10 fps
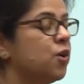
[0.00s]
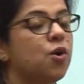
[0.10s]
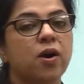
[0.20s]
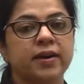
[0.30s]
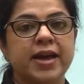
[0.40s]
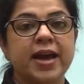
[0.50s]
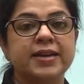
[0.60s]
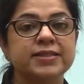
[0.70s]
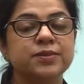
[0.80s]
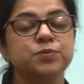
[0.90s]

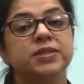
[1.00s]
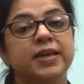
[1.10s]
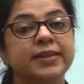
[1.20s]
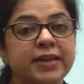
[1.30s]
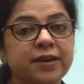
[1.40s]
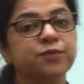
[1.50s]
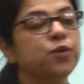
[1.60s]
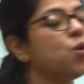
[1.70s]
Organisms that live